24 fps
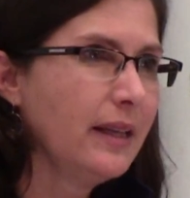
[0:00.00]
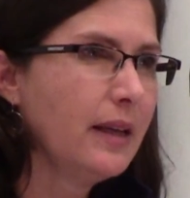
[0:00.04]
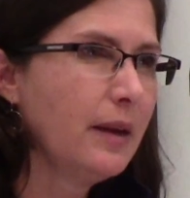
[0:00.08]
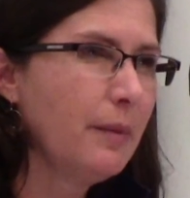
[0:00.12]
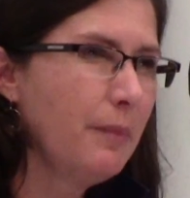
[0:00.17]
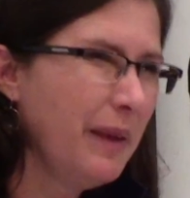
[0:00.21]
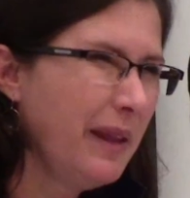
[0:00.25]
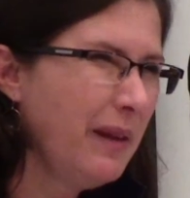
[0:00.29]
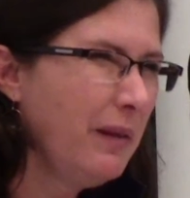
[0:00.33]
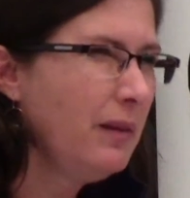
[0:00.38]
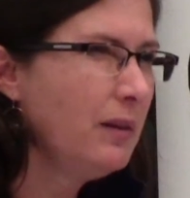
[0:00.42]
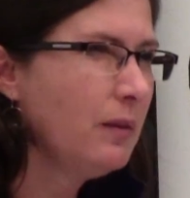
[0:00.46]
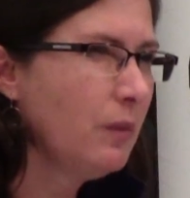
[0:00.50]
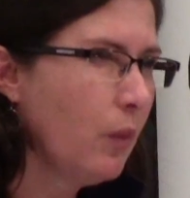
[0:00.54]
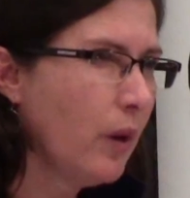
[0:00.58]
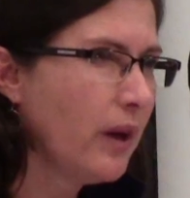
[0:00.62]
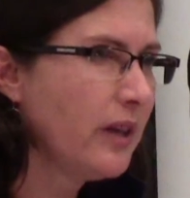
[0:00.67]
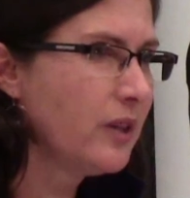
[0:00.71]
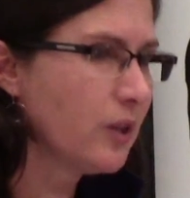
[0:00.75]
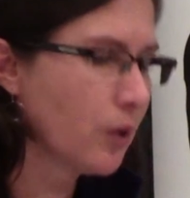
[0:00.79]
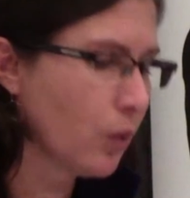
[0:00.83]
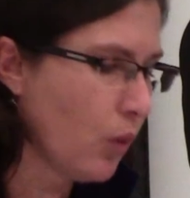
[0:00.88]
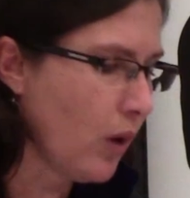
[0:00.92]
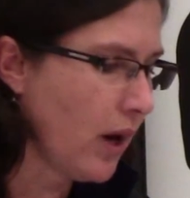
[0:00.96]
You may
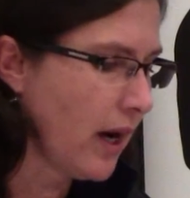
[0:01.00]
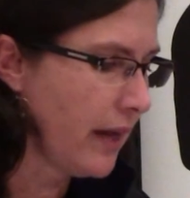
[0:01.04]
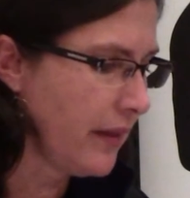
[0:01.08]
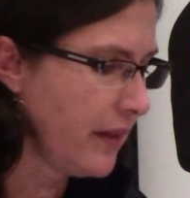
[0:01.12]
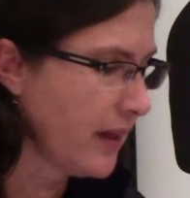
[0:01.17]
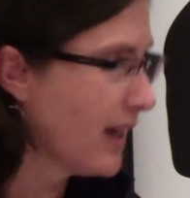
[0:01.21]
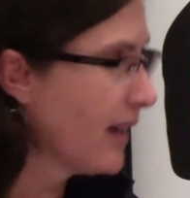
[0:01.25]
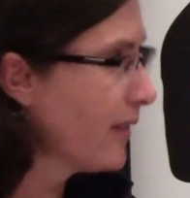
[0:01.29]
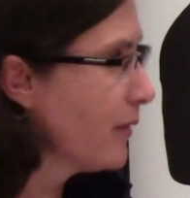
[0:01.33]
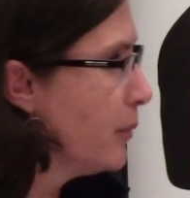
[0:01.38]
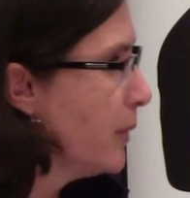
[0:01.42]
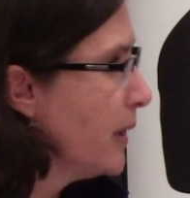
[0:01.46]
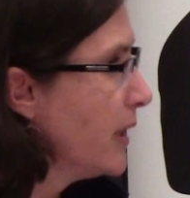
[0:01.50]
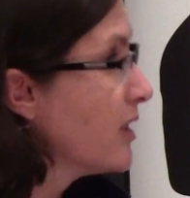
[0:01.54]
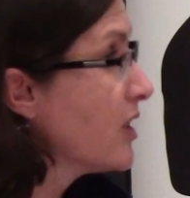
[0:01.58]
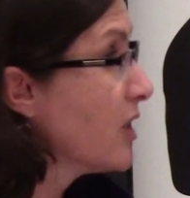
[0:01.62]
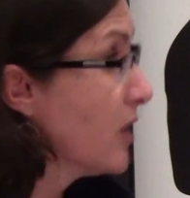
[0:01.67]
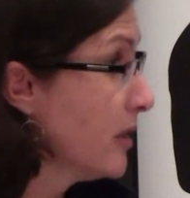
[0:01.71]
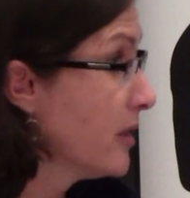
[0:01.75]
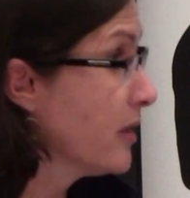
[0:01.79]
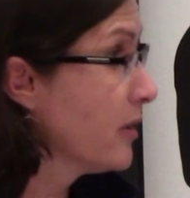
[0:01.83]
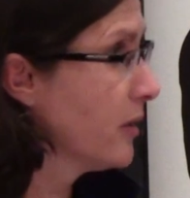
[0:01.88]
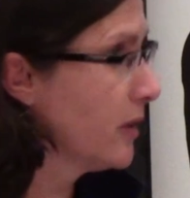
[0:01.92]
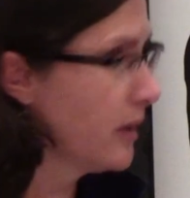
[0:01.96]
wonder why the government's
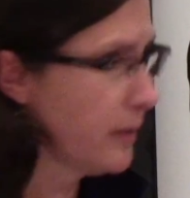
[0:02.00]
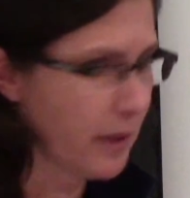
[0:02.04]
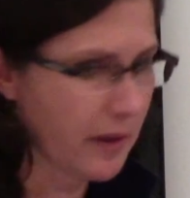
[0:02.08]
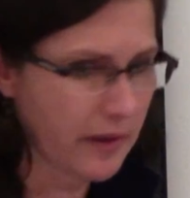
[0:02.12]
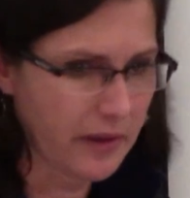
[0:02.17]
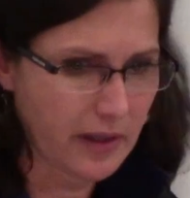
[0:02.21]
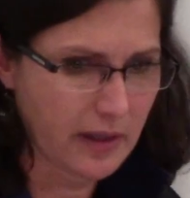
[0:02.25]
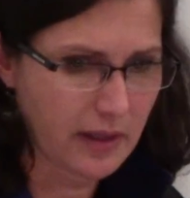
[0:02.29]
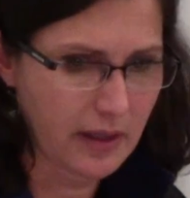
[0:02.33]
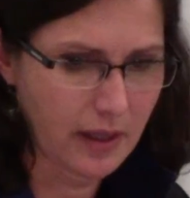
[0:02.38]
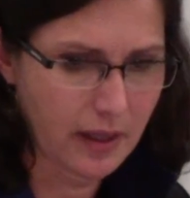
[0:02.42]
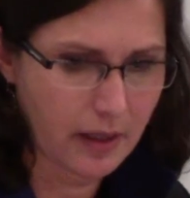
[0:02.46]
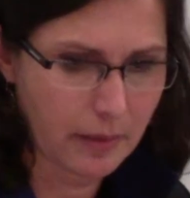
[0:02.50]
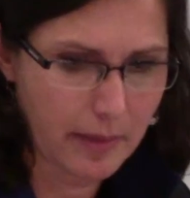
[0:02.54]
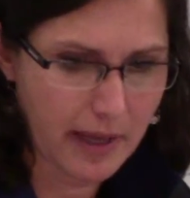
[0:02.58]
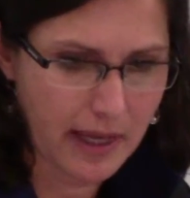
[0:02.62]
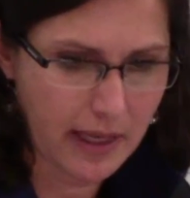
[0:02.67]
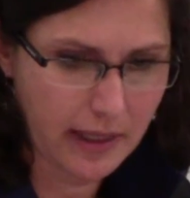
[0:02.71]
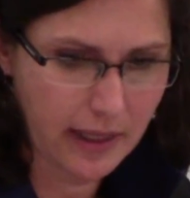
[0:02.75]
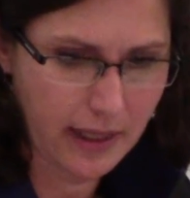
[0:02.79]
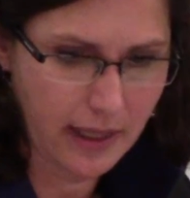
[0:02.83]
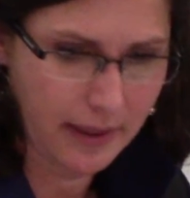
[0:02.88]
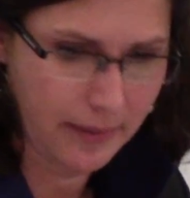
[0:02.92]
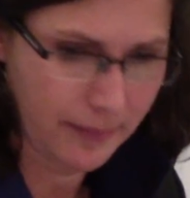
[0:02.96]
concerned about this young
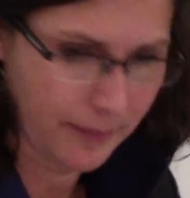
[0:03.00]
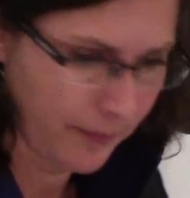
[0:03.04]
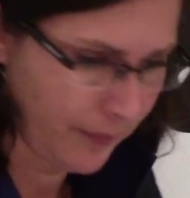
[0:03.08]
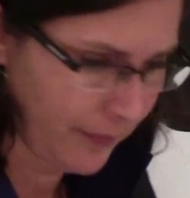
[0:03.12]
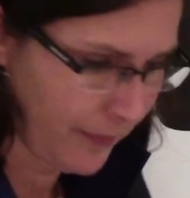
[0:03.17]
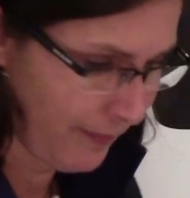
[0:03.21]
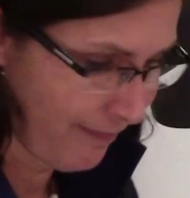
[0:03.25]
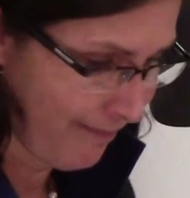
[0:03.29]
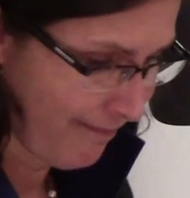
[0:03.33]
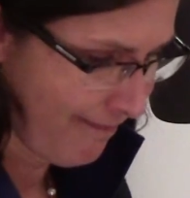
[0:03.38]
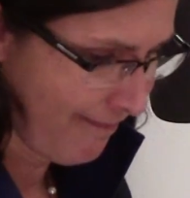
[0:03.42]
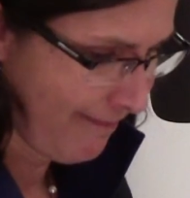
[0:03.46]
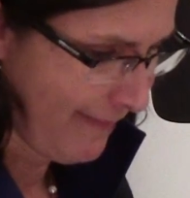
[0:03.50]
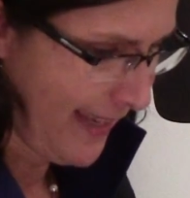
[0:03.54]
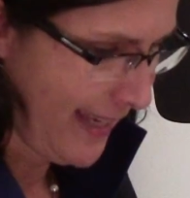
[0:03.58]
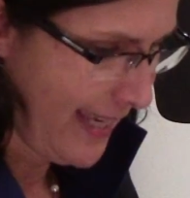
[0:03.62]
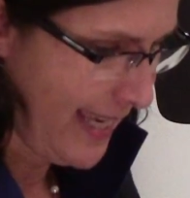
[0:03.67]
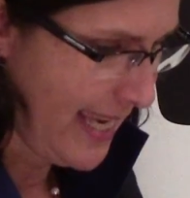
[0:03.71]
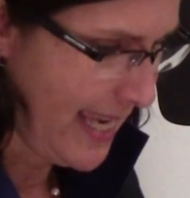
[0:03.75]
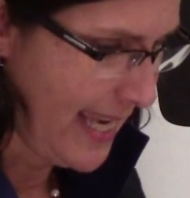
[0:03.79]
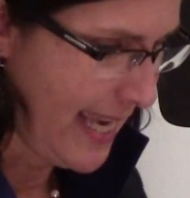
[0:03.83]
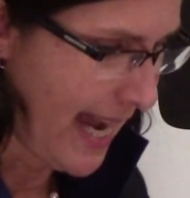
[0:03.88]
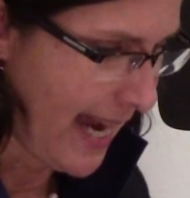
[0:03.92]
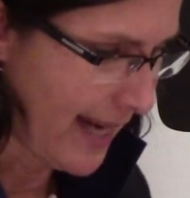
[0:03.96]
man, eh?
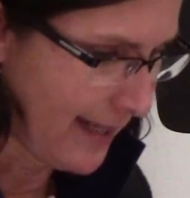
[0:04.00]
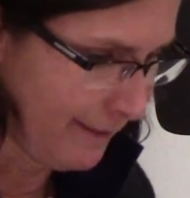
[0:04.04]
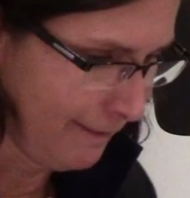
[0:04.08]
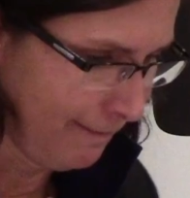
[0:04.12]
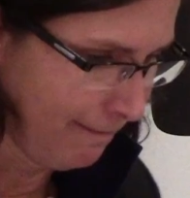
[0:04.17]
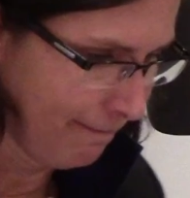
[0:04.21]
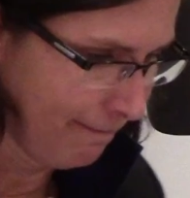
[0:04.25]
Yeah.